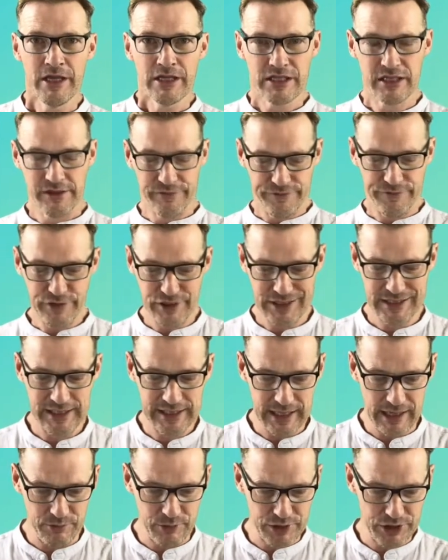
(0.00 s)
So, the first
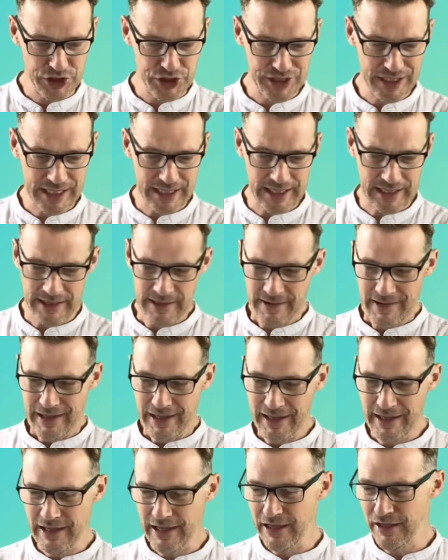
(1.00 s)
thing I want to share,
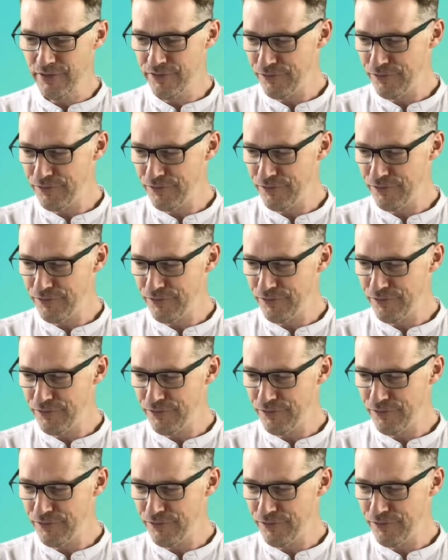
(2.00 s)
uh,